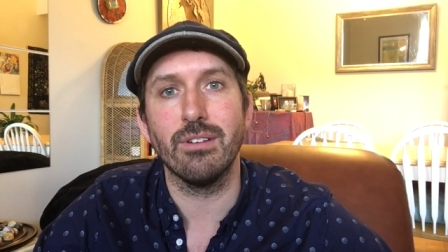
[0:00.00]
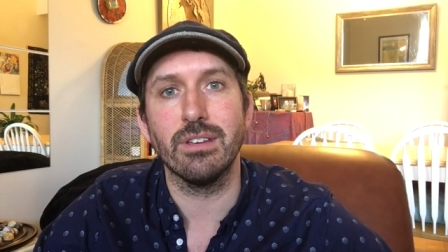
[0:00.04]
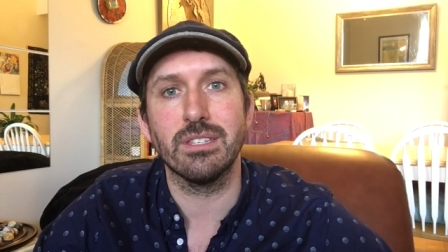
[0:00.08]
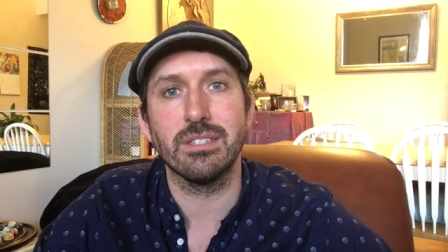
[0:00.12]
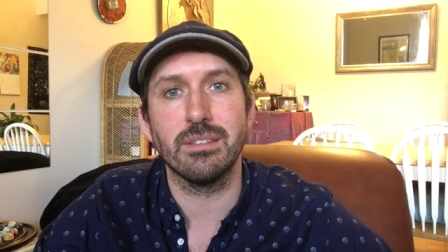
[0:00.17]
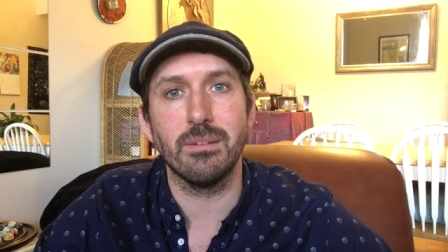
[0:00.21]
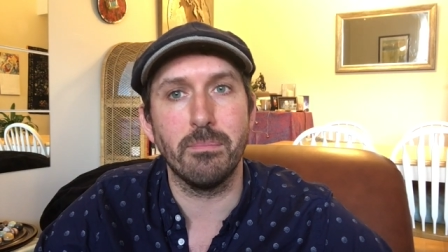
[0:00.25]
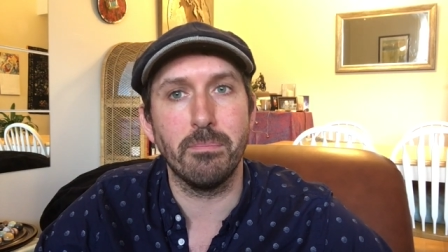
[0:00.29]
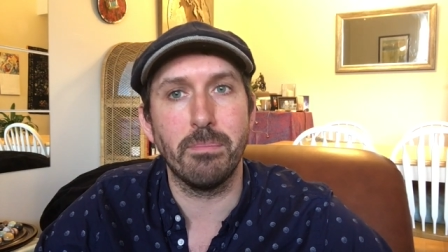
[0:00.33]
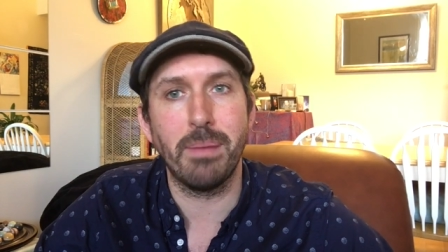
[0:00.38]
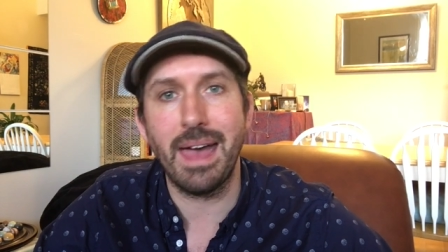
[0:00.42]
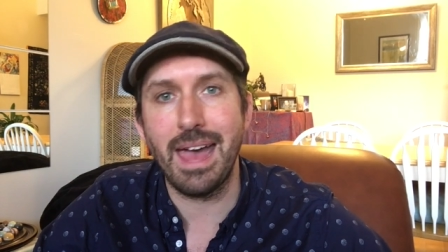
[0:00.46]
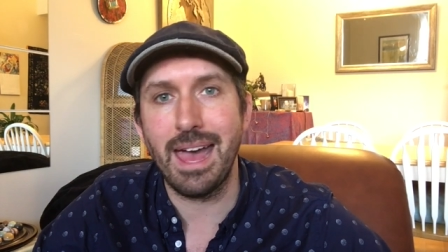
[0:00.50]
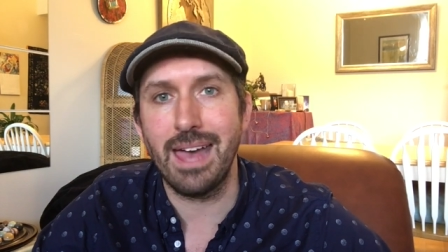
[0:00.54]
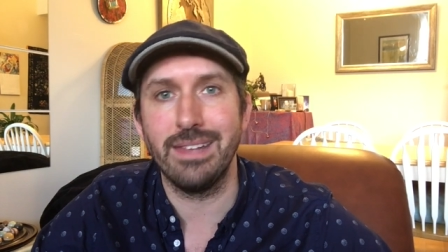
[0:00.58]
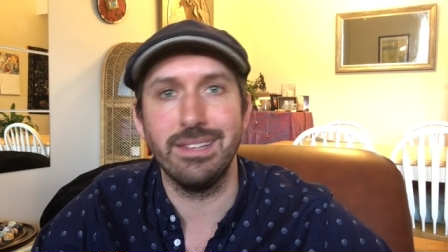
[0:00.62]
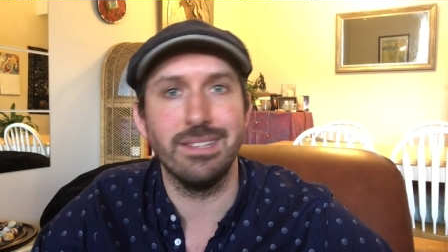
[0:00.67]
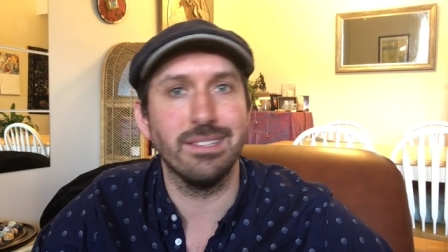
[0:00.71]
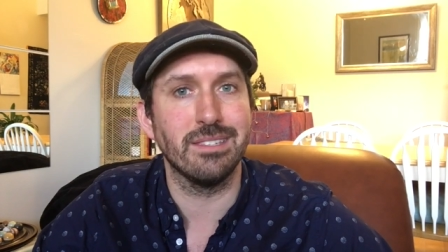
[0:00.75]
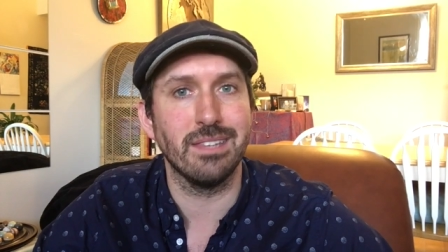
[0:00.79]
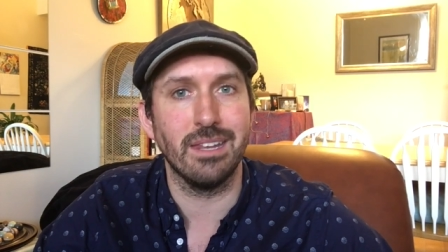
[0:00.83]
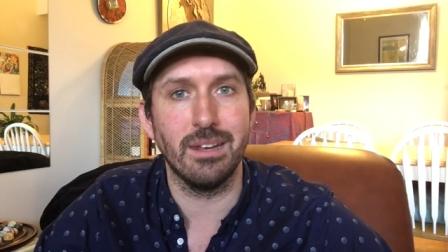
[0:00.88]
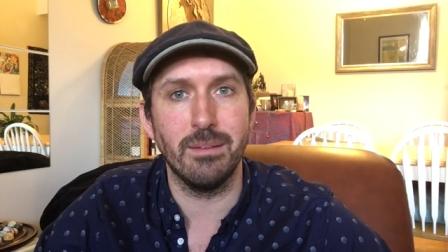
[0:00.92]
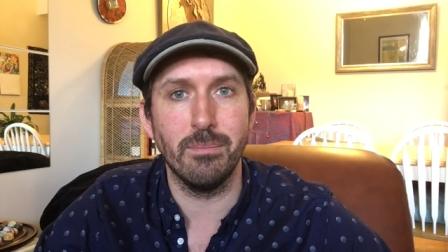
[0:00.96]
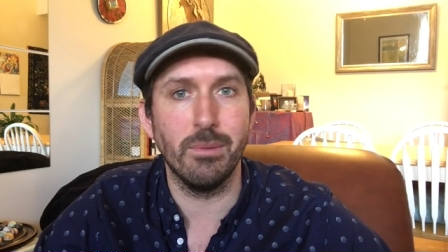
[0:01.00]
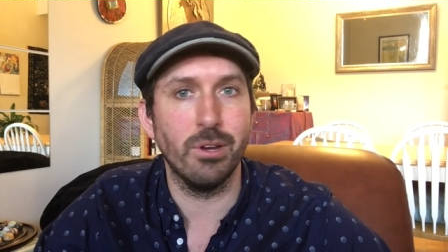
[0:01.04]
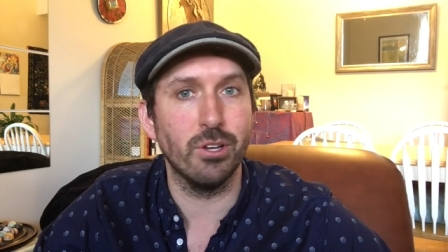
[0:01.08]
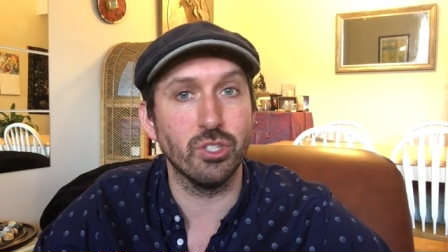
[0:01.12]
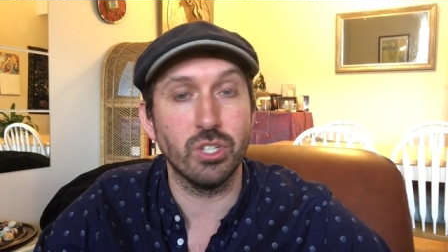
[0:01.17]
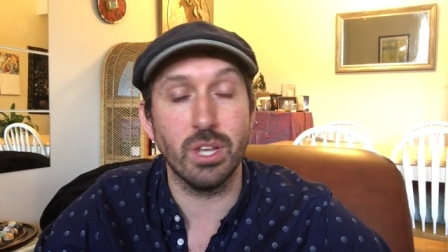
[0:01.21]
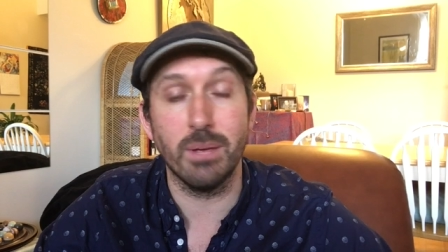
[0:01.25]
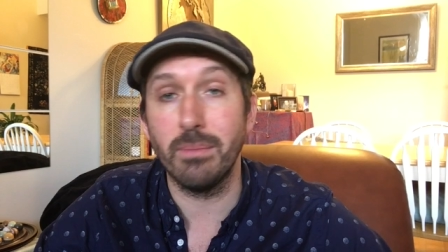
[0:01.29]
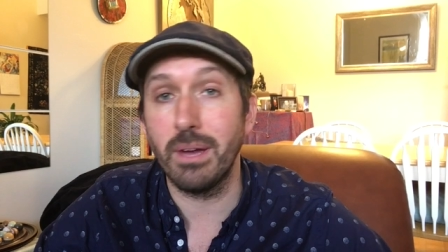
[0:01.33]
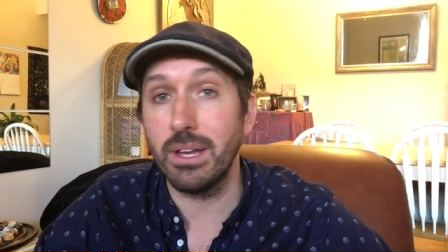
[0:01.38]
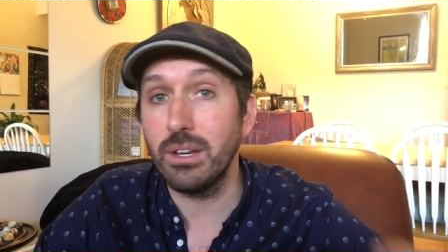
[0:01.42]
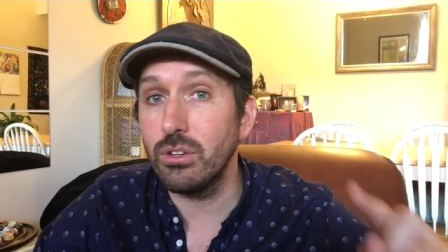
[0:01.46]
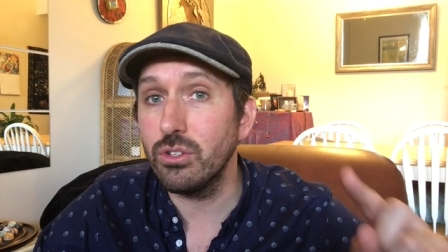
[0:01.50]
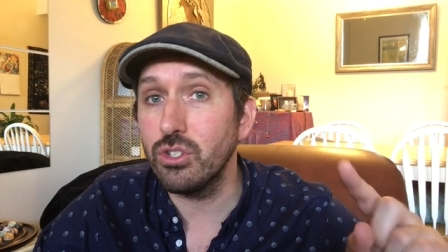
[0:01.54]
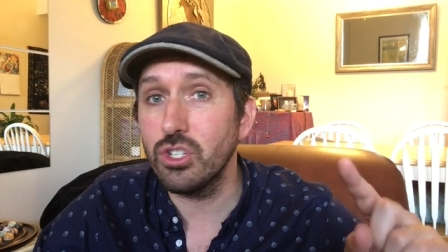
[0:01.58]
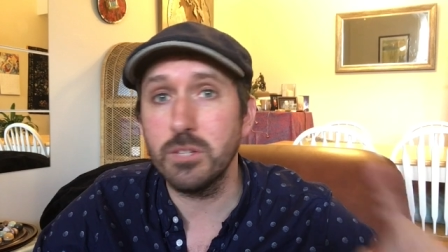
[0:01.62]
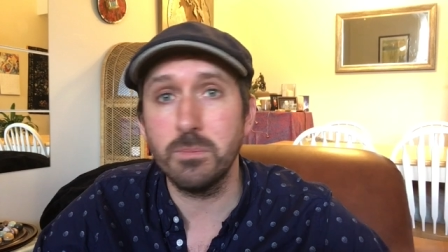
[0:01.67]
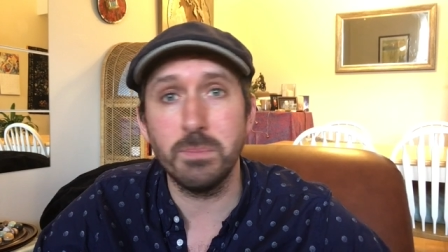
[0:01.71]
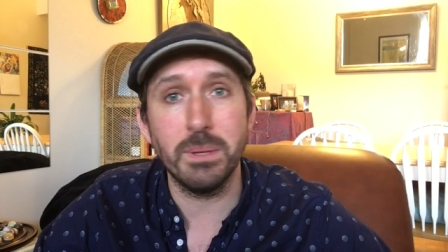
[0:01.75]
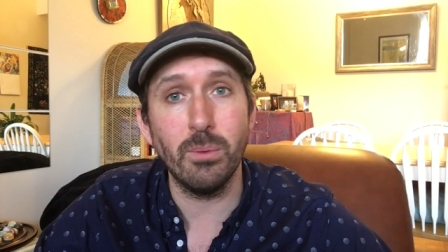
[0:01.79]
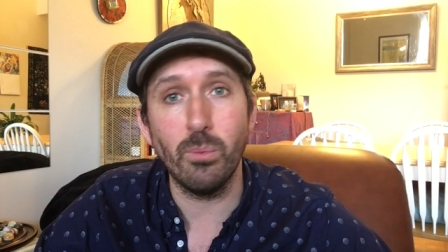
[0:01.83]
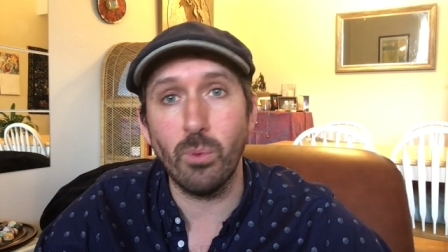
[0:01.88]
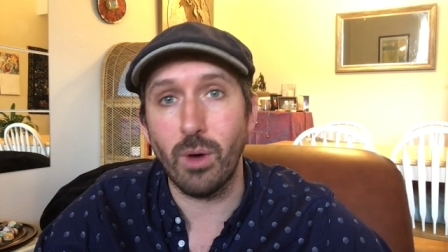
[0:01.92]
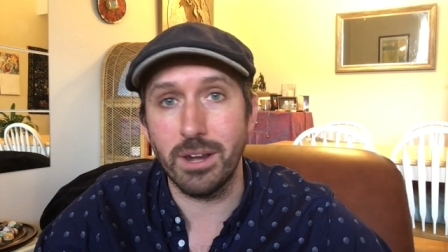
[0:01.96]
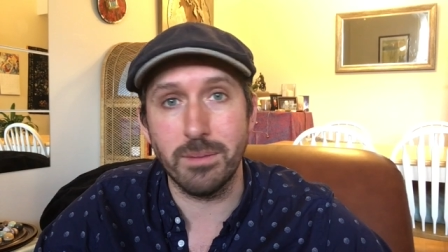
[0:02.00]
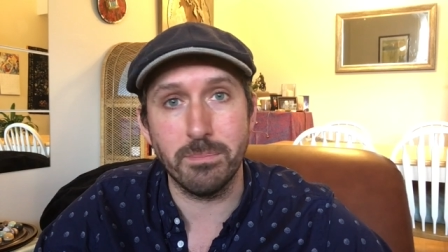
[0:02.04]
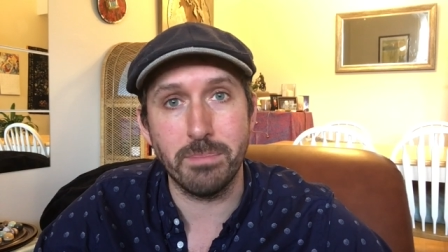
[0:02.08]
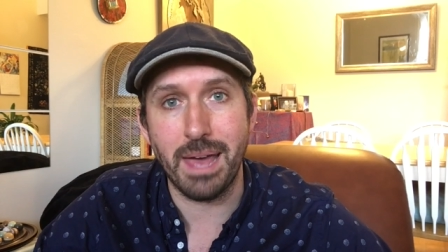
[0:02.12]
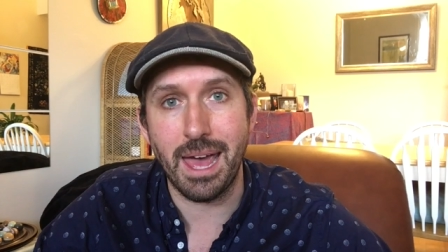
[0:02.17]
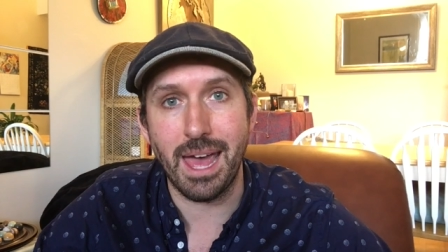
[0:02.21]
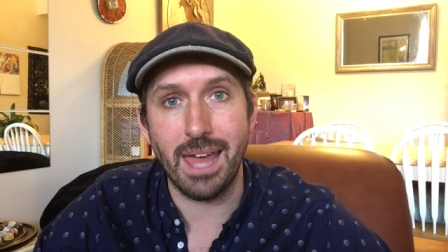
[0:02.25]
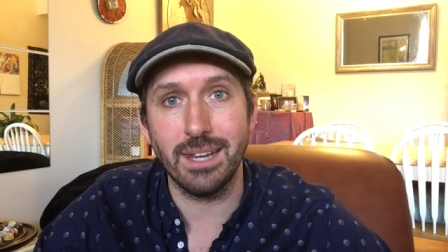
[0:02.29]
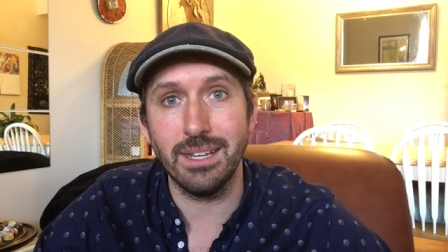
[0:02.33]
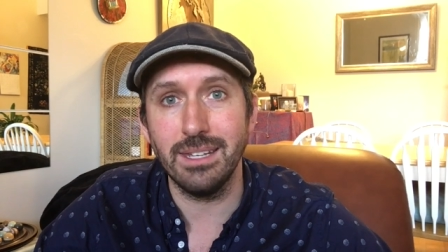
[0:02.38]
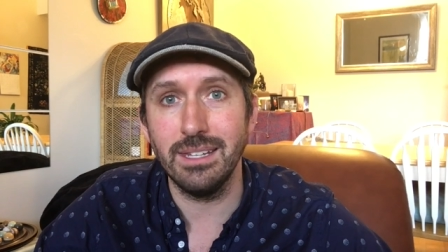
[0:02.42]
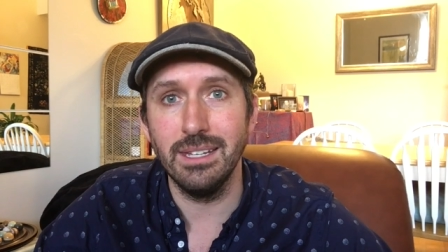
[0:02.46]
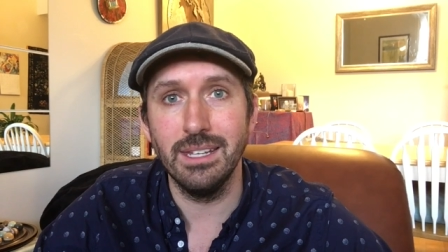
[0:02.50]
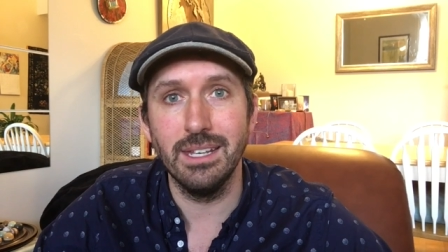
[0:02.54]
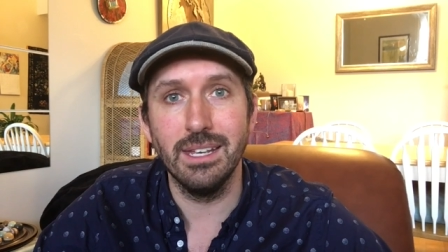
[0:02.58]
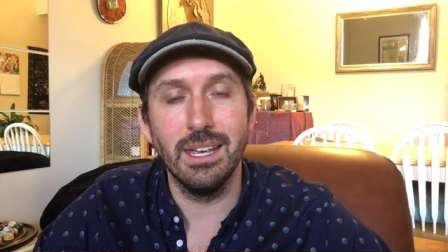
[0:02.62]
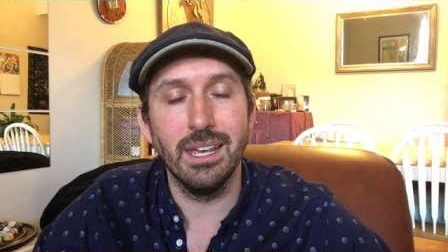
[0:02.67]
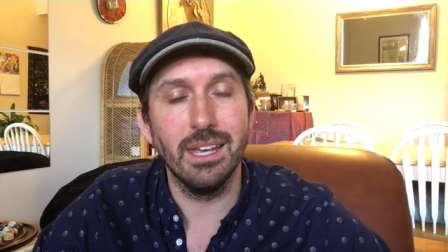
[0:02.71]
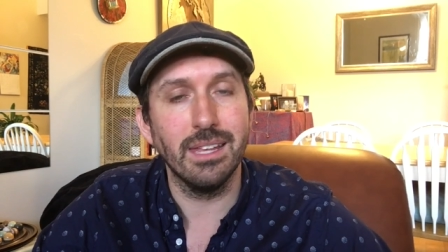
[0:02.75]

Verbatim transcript: are some patterns that emerge. It might not just be one pattern.